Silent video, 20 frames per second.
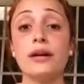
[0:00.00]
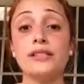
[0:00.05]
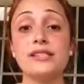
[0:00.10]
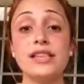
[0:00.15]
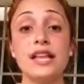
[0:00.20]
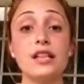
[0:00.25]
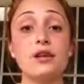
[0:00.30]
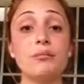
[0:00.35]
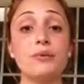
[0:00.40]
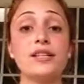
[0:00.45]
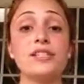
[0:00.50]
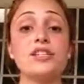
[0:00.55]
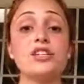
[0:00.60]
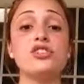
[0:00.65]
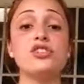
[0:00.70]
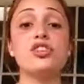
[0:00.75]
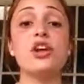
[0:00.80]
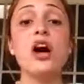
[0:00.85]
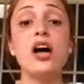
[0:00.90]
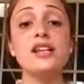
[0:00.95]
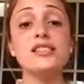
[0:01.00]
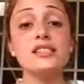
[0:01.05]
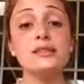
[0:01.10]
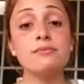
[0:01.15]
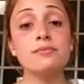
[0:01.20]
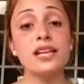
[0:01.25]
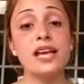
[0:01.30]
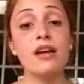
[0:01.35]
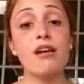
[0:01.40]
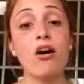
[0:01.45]
celebrate such an
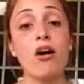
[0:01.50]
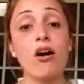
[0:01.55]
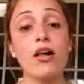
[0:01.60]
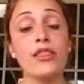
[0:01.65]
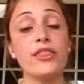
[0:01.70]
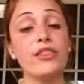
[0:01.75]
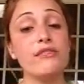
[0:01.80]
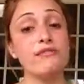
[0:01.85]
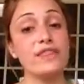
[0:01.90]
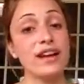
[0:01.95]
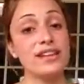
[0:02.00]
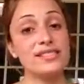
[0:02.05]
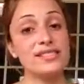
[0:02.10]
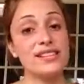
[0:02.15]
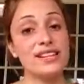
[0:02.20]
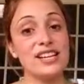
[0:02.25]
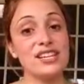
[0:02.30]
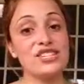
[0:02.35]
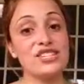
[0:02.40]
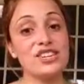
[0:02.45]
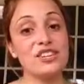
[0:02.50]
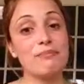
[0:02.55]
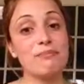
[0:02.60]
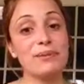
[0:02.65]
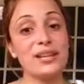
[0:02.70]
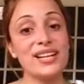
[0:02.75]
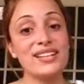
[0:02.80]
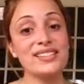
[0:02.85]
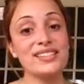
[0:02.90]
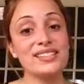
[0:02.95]
awesome day called the Fascination of
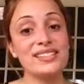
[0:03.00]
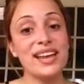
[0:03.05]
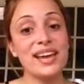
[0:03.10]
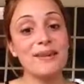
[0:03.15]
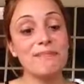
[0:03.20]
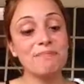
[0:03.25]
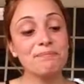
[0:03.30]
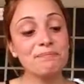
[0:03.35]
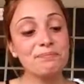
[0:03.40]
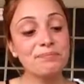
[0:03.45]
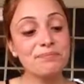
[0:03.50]
Plants Day.